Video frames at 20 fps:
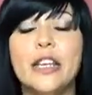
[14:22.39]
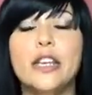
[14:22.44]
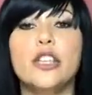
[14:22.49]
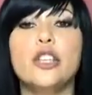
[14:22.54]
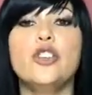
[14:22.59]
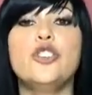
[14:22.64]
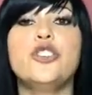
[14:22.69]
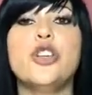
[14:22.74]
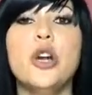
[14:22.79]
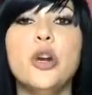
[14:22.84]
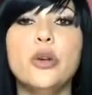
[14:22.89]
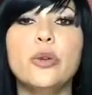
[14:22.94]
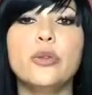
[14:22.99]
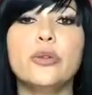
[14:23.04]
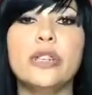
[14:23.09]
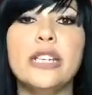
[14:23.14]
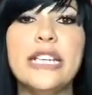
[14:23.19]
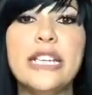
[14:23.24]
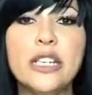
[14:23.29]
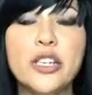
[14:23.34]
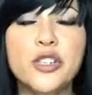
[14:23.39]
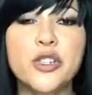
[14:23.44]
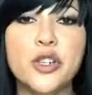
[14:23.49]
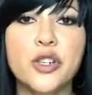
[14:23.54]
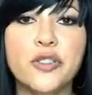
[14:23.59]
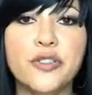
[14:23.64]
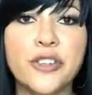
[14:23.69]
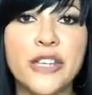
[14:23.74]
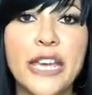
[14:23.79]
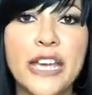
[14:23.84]
You don't need a
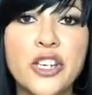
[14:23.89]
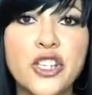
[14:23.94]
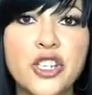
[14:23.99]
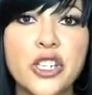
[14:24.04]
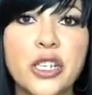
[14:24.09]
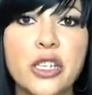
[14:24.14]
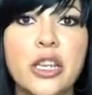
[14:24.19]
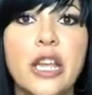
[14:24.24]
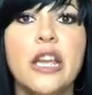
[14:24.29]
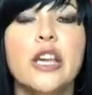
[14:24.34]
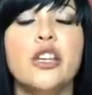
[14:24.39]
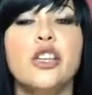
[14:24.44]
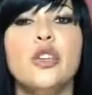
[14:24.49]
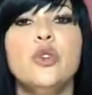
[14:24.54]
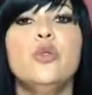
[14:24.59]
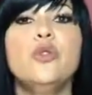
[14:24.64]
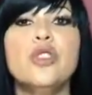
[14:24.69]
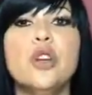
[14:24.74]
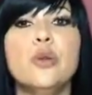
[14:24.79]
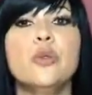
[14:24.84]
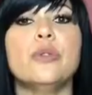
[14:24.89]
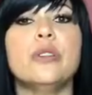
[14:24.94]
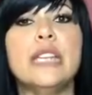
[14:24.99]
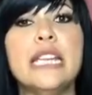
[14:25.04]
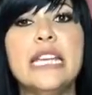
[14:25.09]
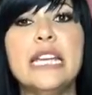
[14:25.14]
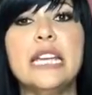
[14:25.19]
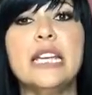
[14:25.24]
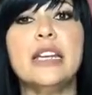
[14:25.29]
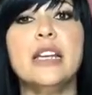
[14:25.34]
certification. You don't
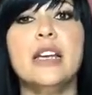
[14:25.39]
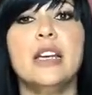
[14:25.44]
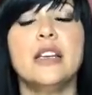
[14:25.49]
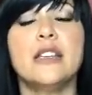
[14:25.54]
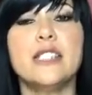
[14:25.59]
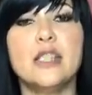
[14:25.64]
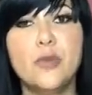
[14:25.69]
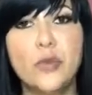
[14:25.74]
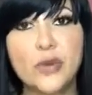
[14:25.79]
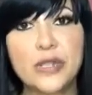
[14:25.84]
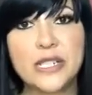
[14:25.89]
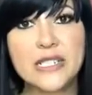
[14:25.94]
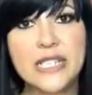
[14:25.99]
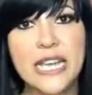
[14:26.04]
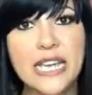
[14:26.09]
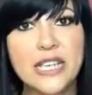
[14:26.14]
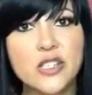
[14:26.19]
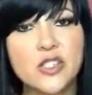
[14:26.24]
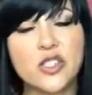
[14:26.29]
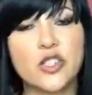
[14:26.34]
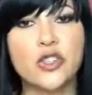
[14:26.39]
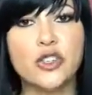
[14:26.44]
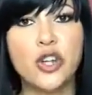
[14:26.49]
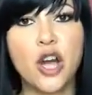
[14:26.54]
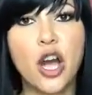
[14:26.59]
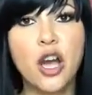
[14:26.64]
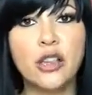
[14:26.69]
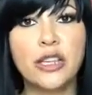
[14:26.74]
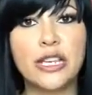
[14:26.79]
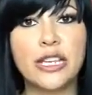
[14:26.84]
need someone to test your
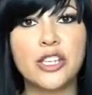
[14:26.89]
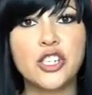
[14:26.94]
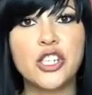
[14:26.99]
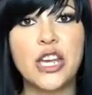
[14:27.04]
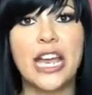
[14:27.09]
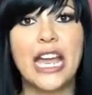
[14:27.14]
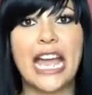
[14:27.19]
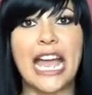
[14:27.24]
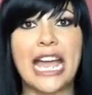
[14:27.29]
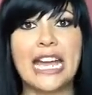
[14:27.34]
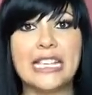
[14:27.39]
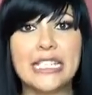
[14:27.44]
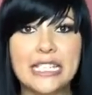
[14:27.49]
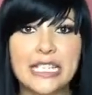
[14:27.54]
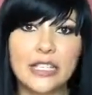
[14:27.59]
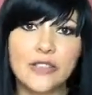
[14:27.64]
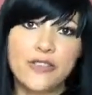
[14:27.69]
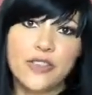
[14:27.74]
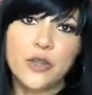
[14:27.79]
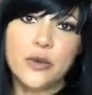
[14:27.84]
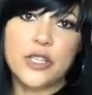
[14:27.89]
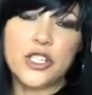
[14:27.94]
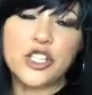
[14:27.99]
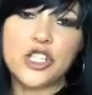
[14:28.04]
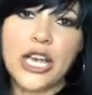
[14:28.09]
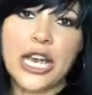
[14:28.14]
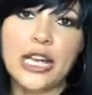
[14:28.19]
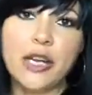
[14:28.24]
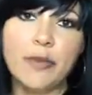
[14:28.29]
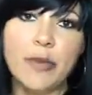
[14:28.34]
knowledge and give you a
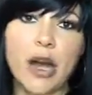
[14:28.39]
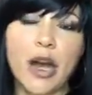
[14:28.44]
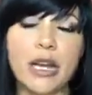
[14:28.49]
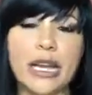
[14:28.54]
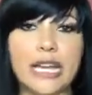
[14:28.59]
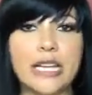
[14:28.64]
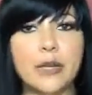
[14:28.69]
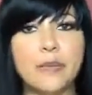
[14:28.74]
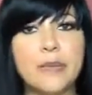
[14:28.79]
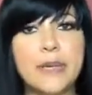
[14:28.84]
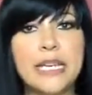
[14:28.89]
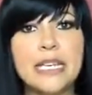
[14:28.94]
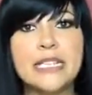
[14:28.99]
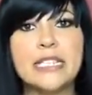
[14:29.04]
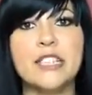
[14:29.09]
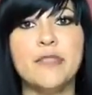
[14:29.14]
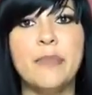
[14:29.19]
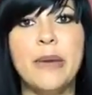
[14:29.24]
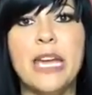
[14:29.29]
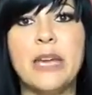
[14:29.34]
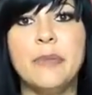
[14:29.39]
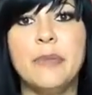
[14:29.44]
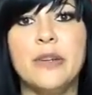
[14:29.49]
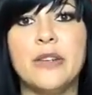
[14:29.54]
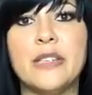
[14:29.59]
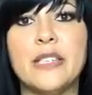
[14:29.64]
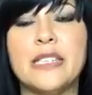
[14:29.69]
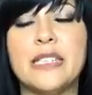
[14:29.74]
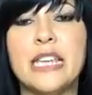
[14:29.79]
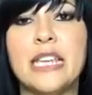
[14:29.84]
check mark and a piece of paper
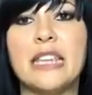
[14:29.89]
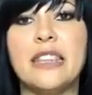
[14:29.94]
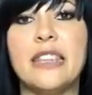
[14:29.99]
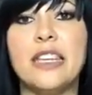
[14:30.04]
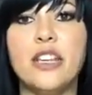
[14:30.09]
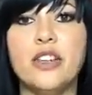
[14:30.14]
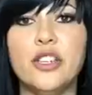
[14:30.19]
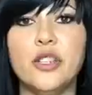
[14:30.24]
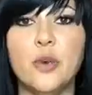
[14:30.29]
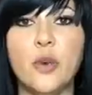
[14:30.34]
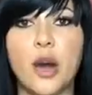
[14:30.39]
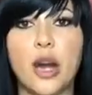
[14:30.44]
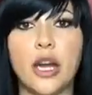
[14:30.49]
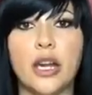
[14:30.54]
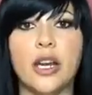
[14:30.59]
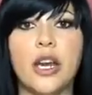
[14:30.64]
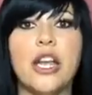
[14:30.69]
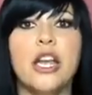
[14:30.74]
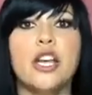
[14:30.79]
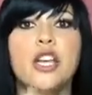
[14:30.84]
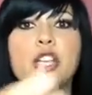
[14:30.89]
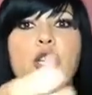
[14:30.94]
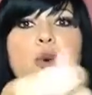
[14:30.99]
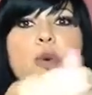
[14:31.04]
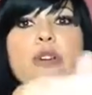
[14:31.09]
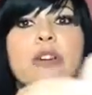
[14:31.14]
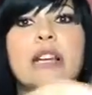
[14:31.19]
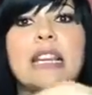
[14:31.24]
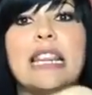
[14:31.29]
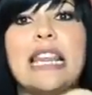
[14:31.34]
to say, there you are
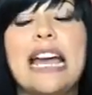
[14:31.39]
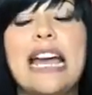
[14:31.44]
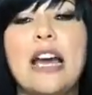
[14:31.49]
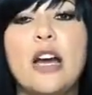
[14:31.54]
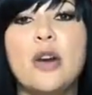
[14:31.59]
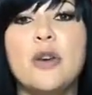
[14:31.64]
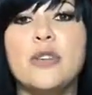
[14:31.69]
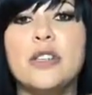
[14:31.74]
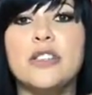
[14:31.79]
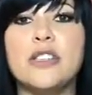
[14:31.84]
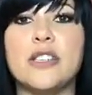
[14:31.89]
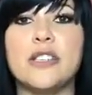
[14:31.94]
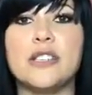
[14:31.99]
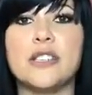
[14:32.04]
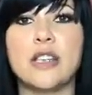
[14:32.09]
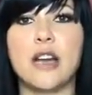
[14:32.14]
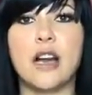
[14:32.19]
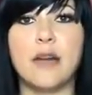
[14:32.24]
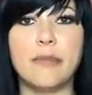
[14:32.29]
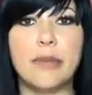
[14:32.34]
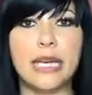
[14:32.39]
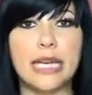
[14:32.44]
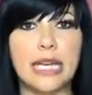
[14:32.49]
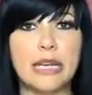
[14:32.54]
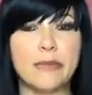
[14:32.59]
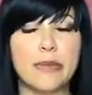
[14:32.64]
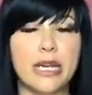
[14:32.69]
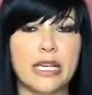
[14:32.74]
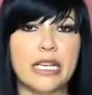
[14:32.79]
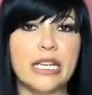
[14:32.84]
allowed to start
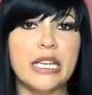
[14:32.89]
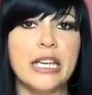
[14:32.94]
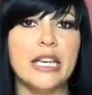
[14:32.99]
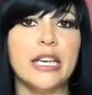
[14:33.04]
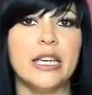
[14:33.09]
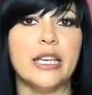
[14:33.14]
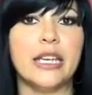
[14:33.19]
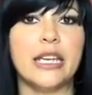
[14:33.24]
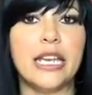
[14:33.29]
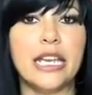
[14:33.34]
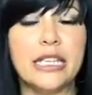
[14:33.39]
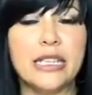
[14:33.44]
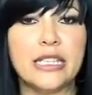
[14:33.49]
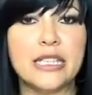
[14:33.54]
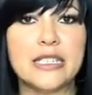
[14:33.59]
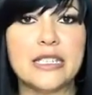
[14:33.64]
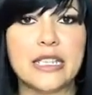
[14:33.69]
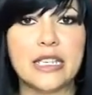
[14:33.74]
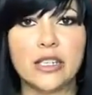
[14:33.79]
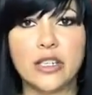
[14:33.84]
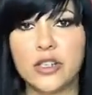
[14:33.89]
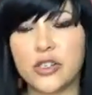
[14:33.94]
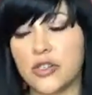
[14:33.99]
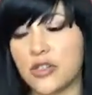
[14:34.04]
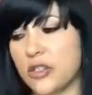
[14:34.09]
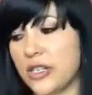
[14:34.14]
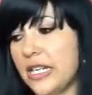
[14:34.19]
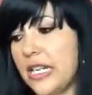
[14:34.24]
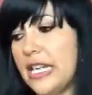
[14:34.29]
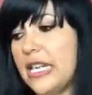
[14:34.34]
making money in this
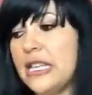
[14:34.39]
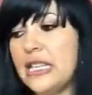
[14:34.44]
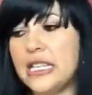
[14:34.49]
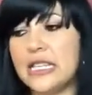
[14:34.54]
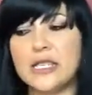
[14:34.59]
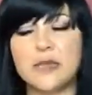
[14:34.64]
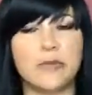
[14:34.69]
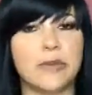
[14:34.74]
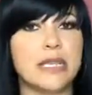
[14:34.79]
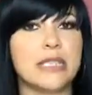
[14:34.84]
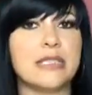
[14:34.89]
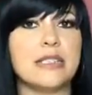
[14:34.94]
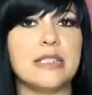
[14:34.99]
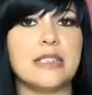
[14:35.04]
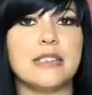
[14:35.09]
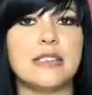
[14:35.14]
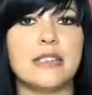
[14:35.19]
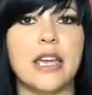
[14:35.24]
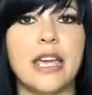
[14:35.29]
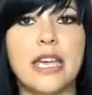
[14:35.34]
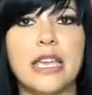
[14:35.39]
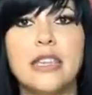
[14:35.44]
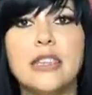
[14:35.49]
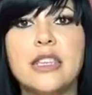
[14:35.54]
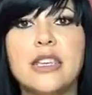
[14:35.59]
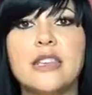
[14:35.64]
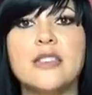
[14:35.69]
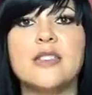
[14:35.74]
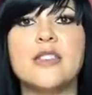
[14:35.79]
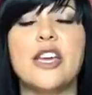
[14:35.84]
industry, in this business, in
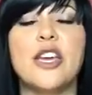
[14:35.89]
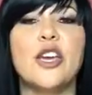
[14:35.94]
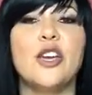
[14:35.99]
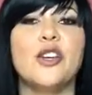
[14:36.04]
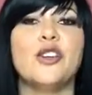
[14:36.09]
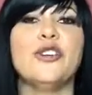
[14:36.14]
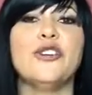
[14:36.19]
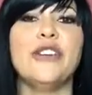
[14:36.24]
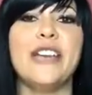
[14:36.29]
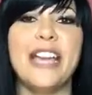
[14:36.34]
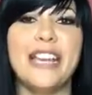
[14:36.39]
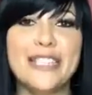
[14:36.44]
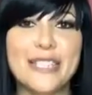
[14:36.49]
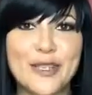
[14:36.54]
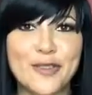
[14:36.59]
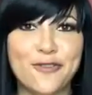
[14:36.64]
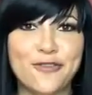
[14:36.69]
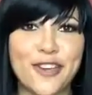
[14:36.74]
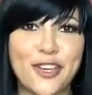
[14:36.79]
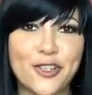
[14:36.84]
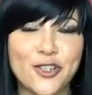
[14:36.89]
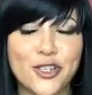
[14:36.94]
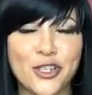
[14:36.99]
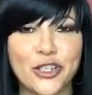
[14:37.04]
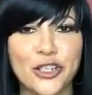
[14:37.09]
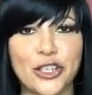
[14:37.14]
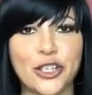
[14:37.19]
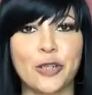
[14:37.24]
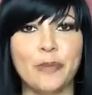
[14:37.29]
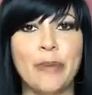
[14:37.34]
this creative
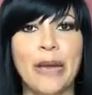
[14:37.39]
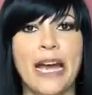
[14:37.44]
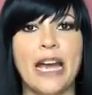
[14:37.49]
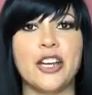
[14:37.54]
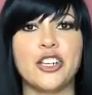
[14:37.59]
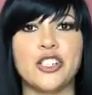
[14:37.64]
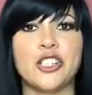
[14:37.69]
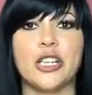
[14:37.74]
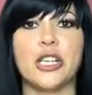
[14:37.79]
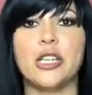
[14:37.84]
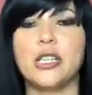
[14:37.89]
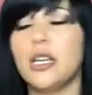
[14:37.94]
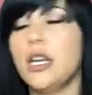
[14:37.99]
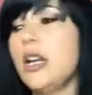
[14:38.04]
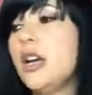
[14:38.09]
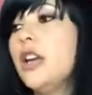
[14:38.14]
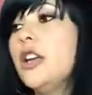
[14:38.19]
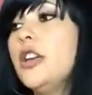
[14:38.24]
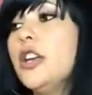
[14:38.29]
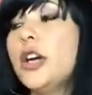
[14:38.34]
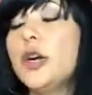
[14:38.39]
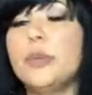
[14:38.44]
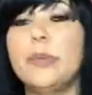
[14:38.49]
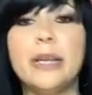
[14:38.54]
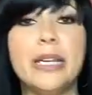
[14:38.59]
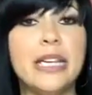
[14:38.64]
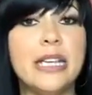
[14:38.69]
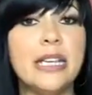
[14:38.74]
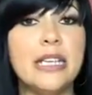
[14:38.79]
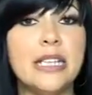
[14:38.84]
venture or passion.
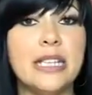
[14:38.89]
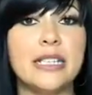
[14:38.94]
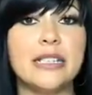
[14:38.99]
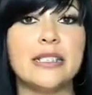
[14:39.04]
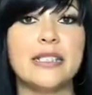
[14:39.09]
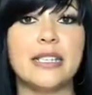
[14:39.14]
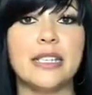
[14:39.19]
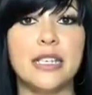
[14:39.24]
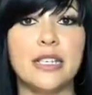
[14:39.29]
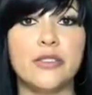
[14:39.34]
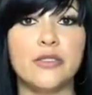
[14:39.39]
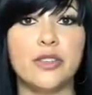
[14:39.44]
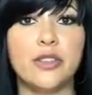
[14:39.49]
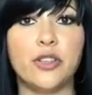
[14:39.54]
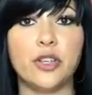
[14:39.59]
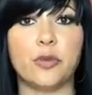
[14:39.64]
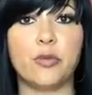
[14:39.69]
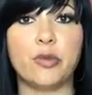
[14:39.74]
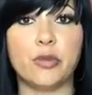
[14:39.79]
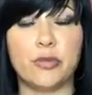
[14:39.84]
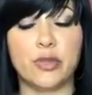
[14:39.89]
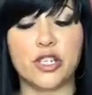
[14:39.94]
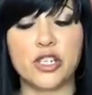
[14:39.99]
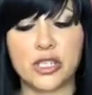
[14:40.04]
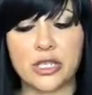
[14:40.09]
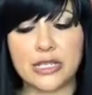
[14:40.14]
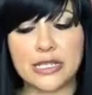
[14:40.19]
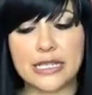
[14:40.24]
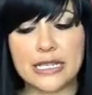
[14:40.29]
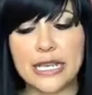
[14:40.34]
Nobody needs to give you your
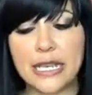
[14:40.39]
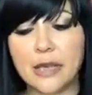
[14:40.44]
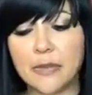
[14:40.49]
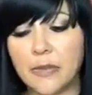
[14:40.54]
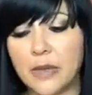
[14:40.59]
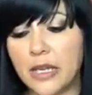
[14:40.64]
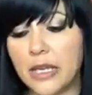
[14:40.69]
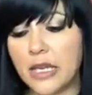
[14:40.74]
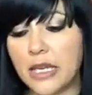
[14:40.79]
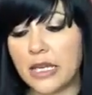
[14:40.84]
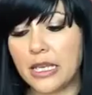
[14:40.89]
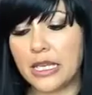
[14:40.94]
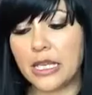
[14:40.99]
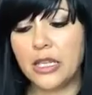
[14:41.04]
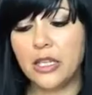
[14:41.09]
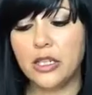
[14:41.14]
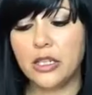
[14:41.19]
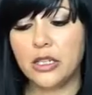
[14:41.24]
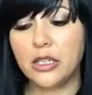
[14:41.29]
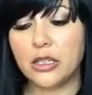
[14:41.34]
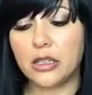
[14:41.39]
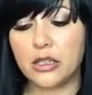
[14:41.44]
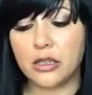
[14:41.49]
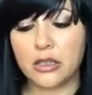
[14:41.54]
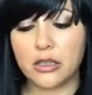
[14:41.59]
permission slip. Here,